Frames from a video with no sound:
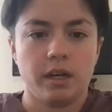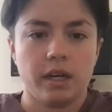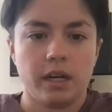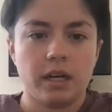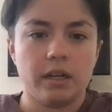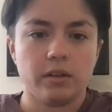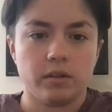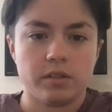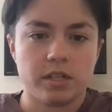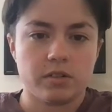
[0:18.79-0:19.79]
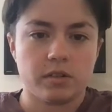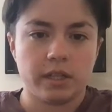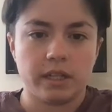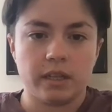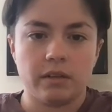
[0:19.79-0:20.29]
and her
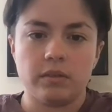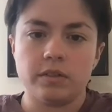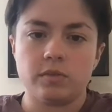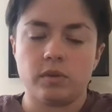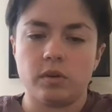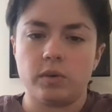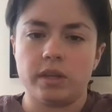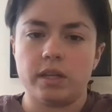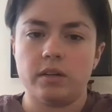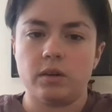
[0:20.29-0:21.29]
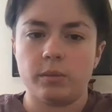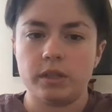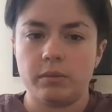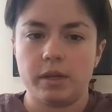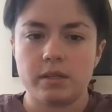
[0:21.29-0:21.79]
citrulline levels were within normal
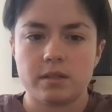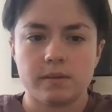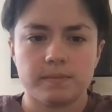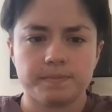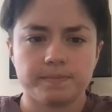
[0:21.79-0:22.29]
limits.